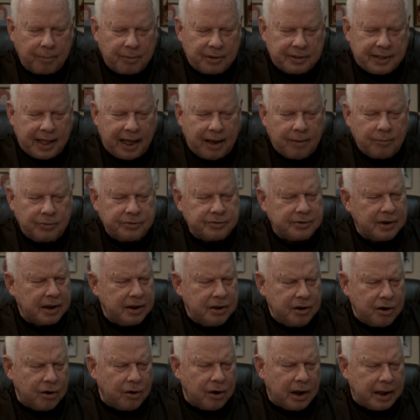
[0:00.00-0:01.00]
But that was,
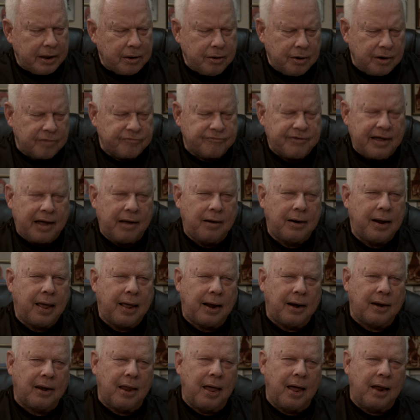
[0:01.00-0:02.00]
I could have found
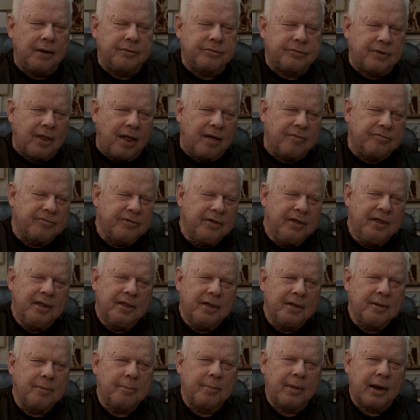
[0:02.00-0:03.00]
out a lot of stuff,
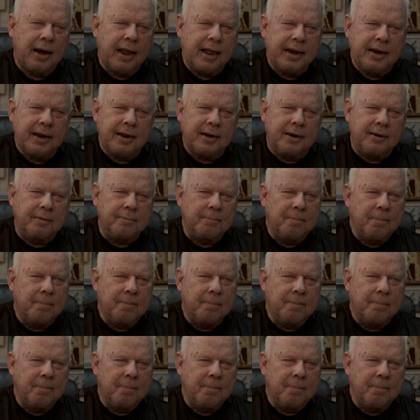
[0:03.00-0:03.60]
but I didn't.